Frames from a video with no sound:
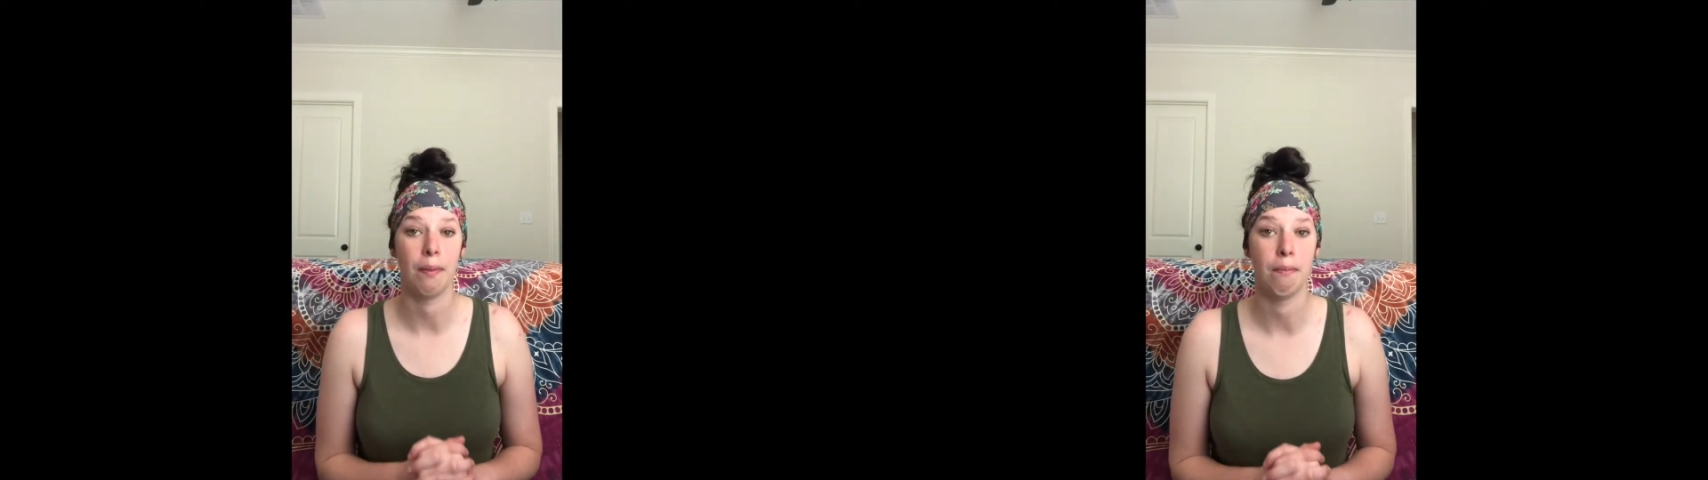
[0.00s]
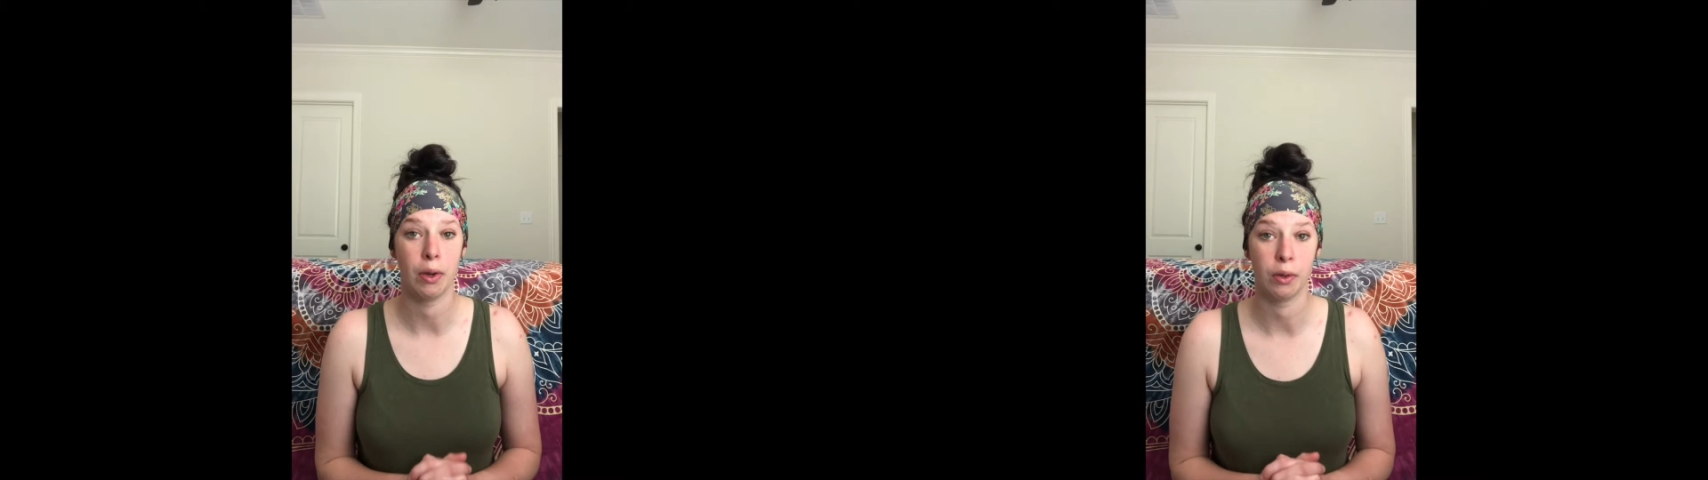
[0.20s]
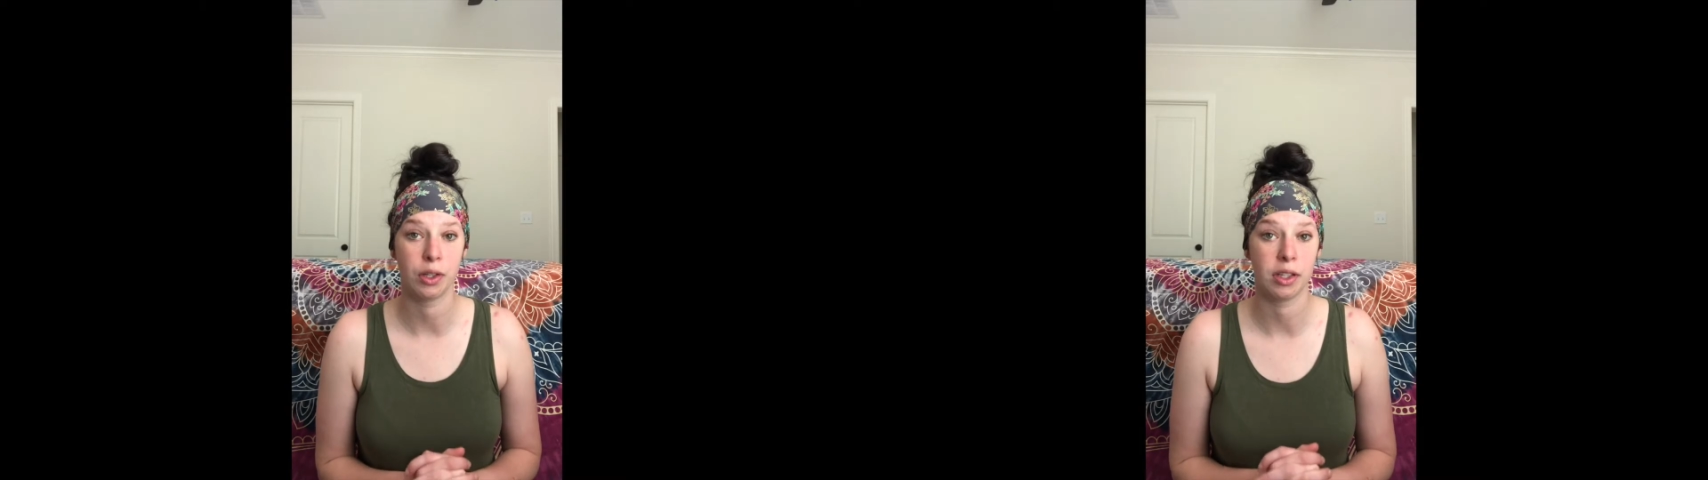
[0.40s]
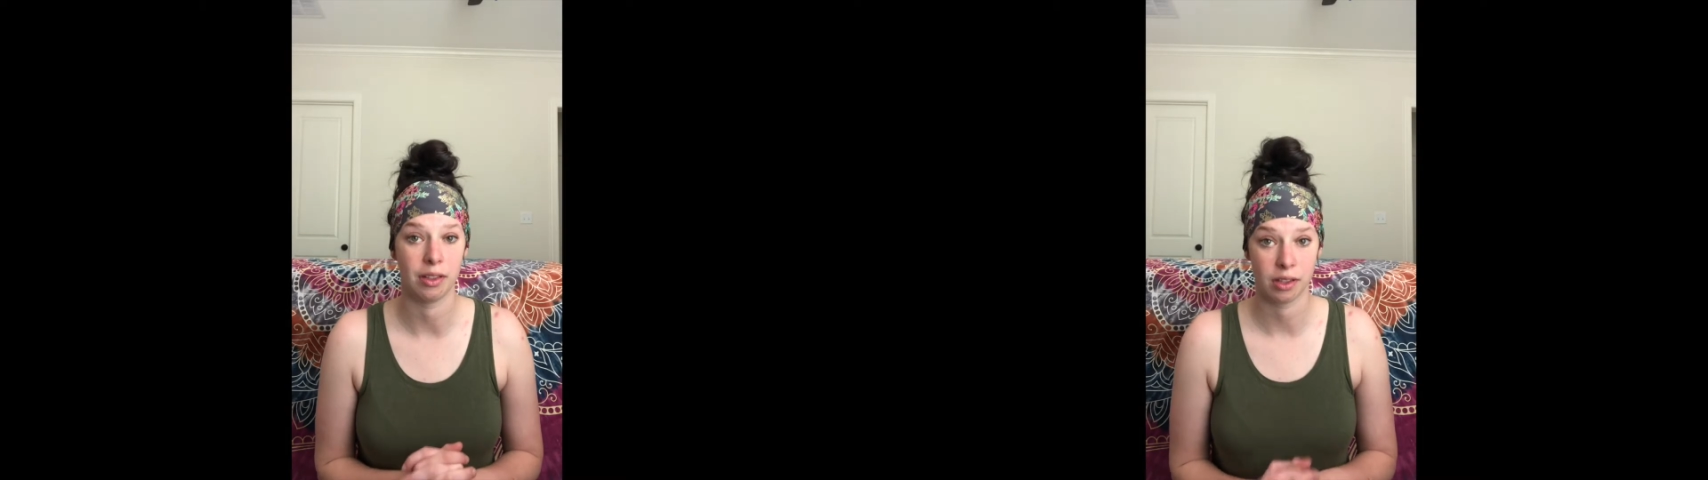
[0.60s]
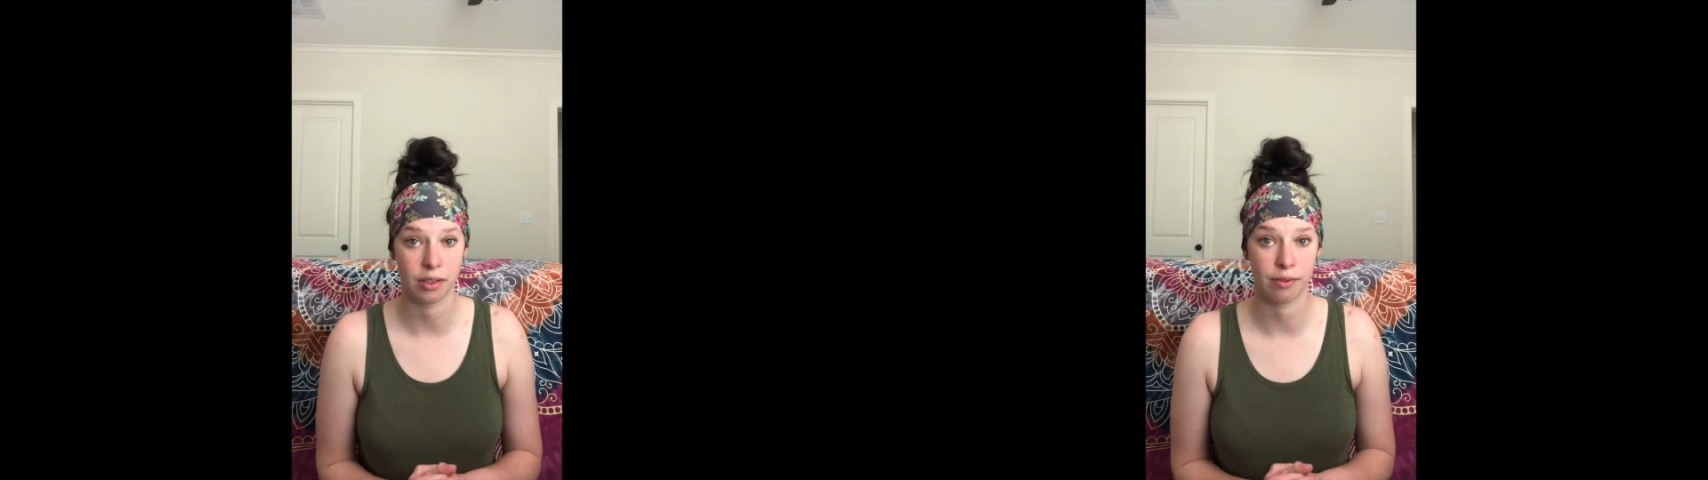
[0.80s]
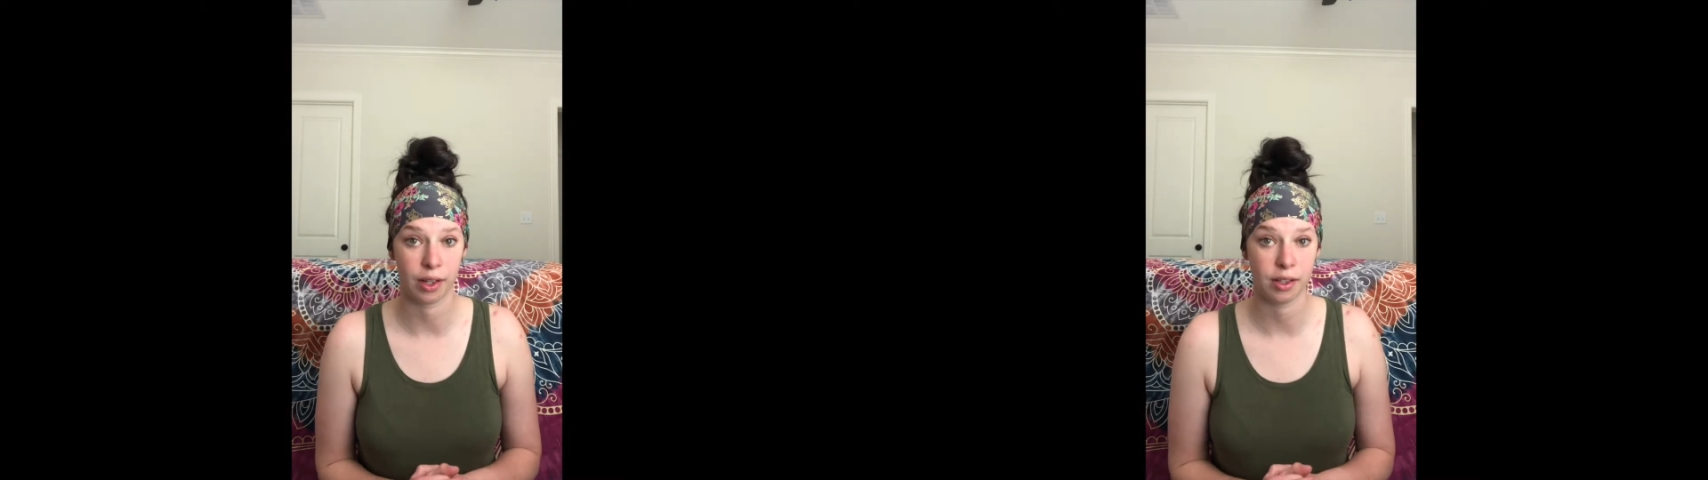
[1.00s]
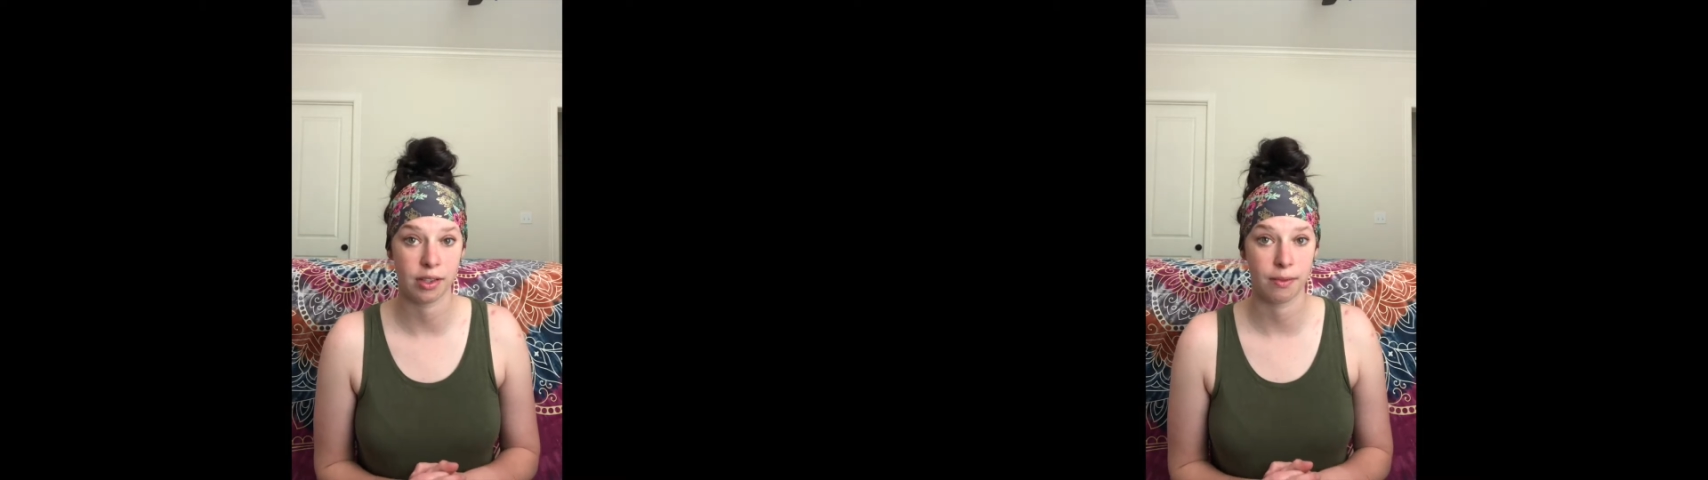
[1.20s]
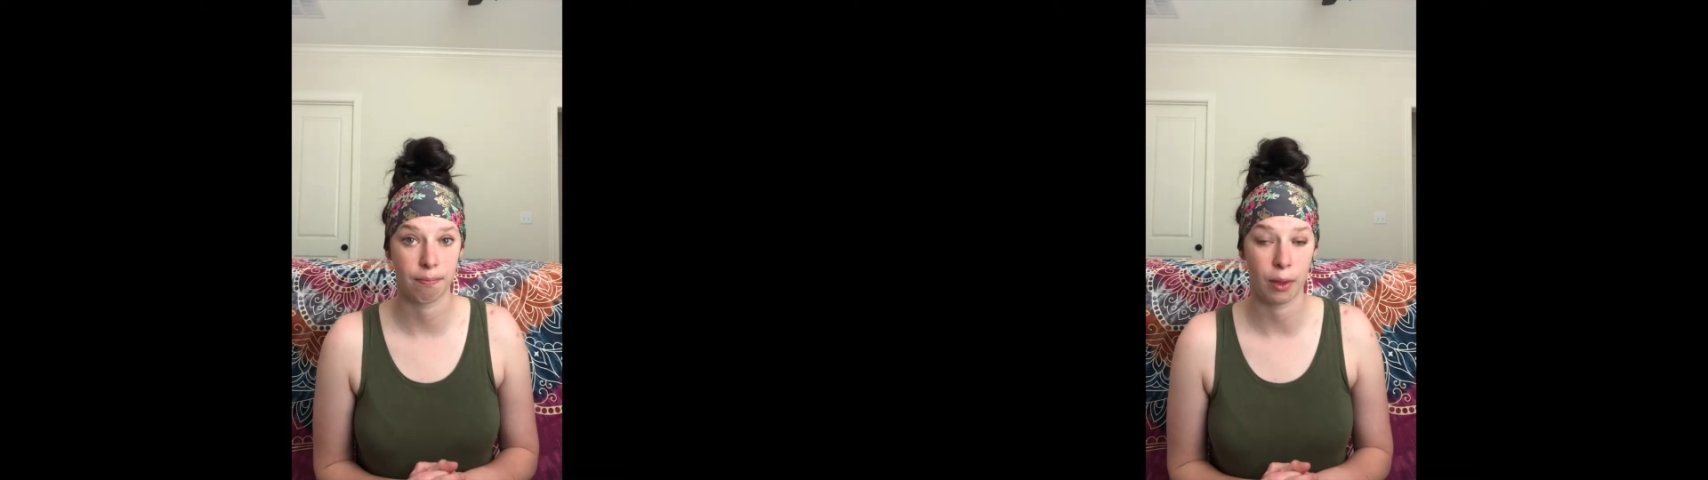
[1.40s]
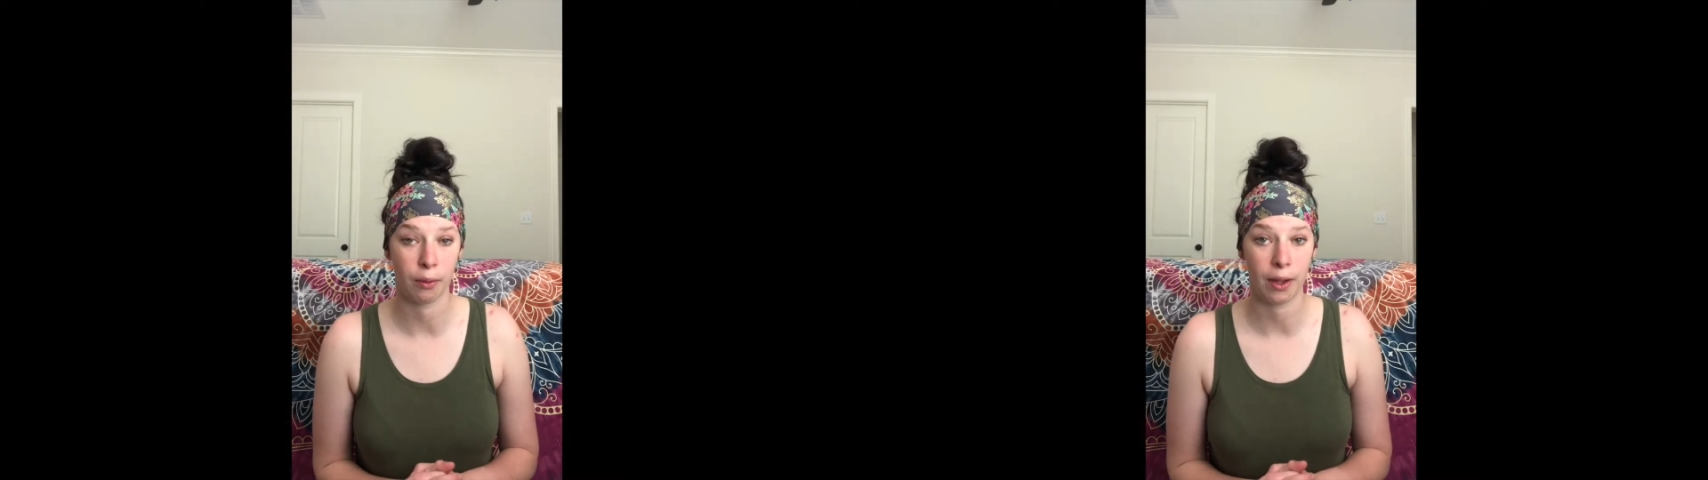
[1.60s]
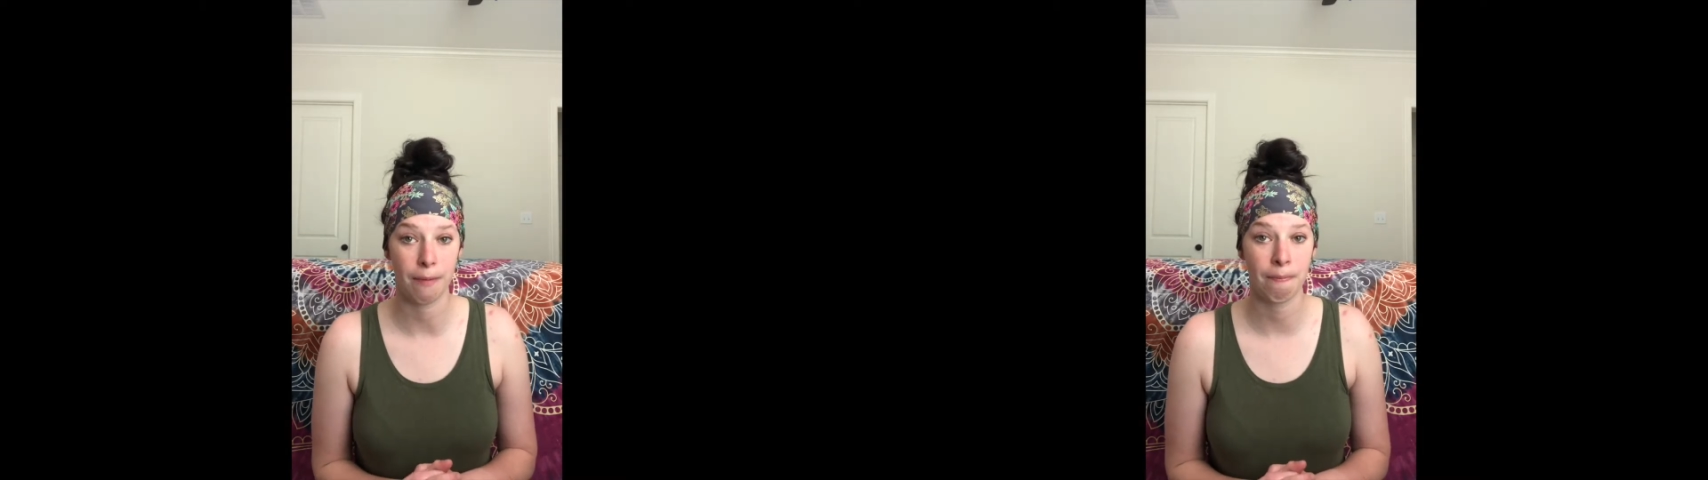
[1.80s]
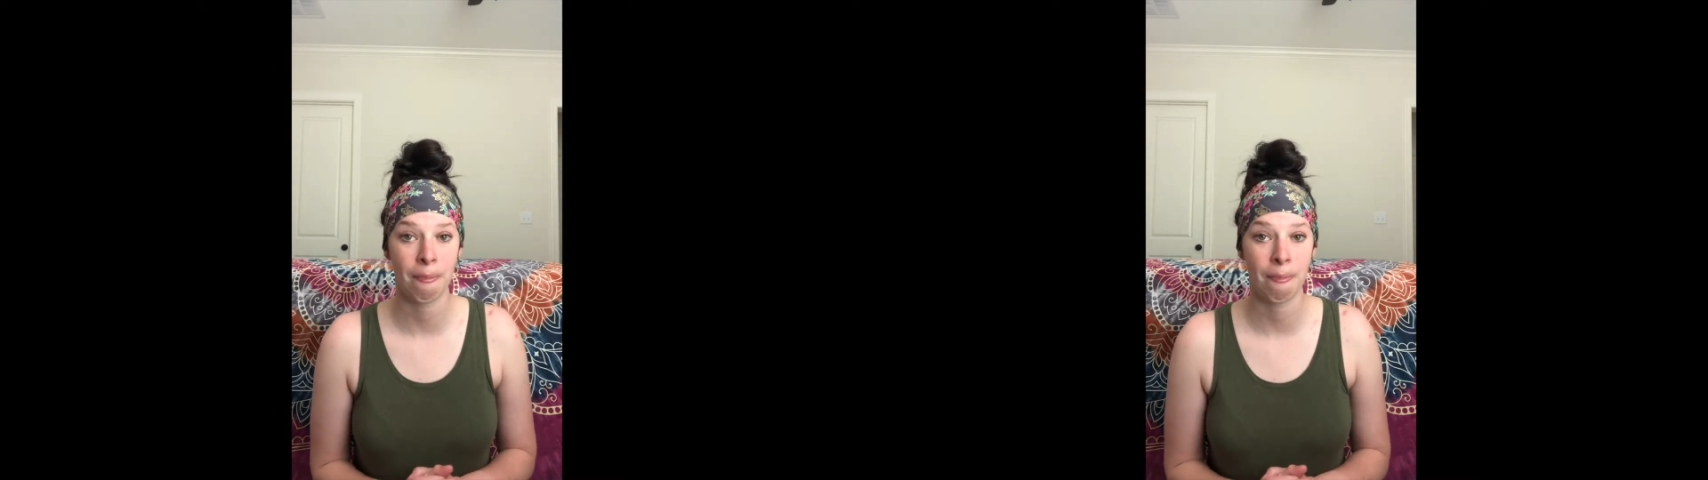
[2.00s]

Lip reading: motions first, okay?